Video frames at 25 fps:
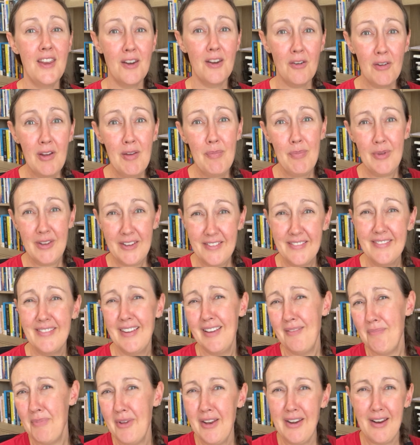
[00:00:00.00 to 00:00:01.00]
you know I've been
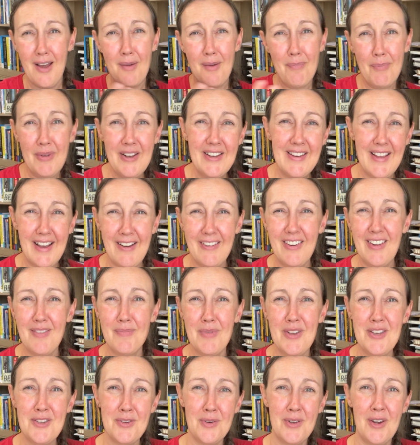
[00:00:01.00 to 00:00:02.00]
I've been up and down I've
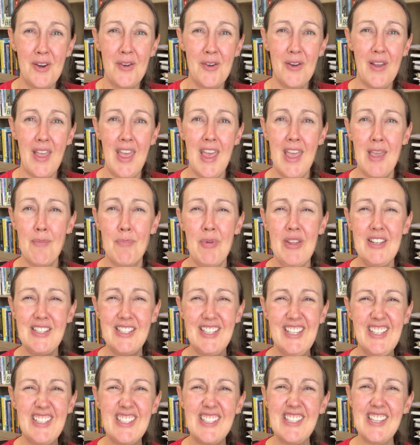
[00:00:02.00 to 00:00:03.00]
been doing okay but
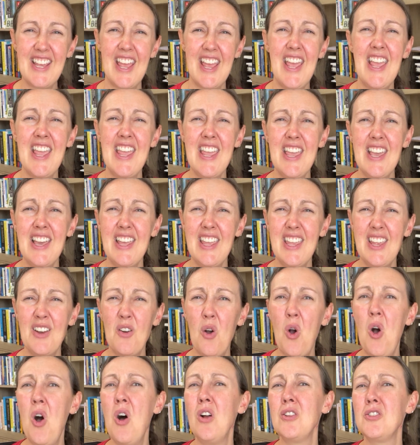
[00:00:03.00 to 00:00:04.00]
today
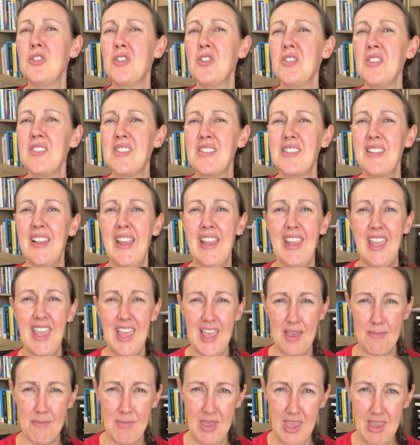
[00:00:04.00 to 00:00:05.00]
it all just like
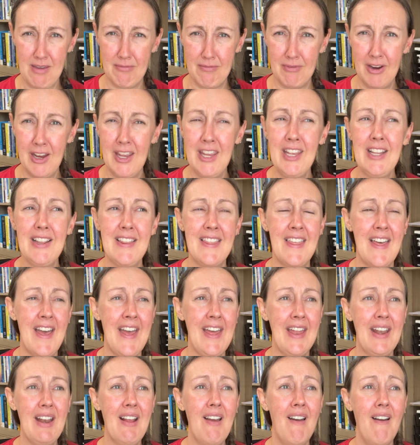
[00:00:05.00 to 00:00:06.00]
hit me right
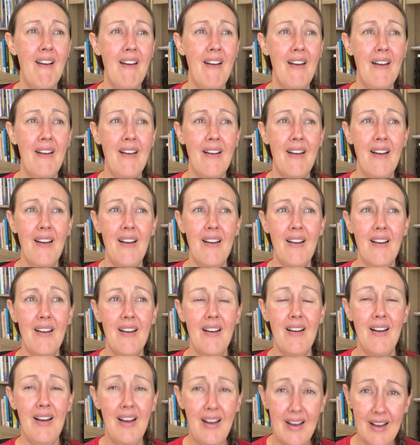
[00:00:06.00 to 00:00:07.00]
that
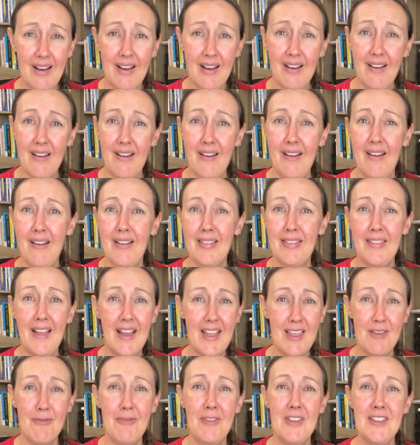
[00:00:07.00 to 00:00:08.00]
ah
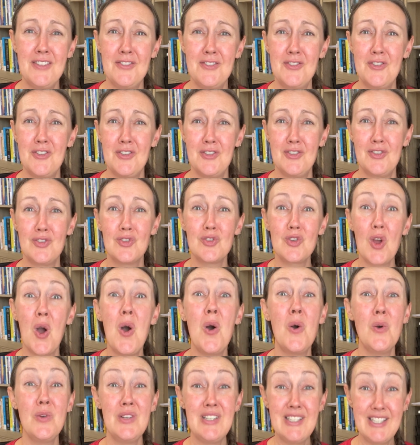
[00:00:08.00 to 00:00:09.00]
life is just
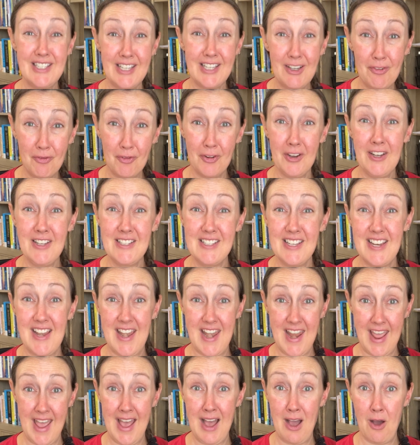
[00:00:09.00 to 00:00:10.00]
so different
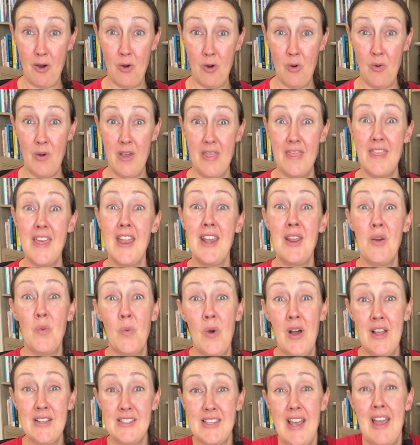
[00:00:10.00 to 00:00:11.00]
now than it
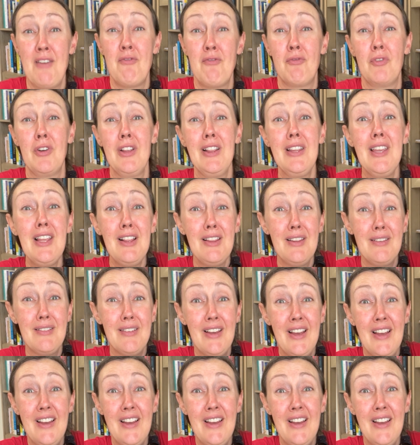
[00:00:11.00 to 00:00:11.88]
was I've really